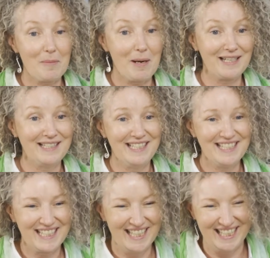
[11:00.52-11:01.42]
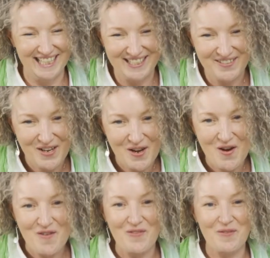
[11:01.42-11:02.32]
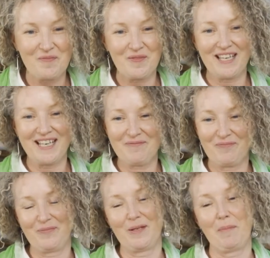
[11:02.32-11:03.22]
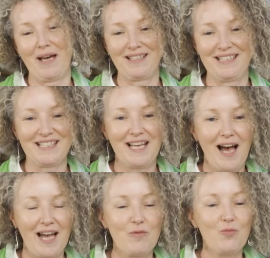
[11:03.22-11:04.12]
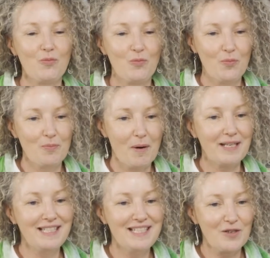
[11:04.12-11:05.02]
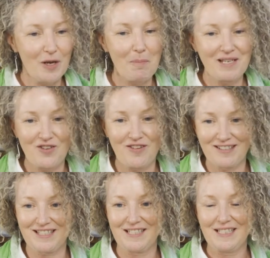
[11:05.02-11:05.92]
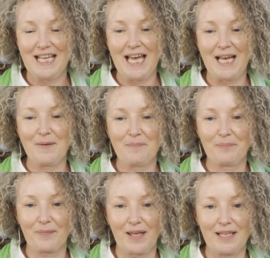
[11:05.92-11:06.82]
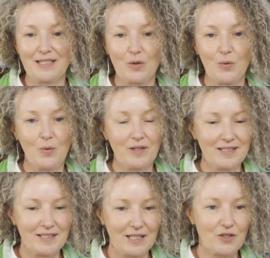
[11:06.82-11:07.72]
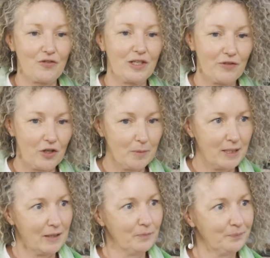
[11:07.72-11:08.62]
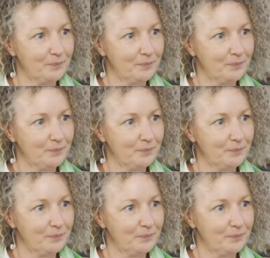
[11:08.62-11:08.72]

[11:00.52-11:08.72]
bad knees from bad knees. My knees are not my strongest. So the sticks are great for coming down.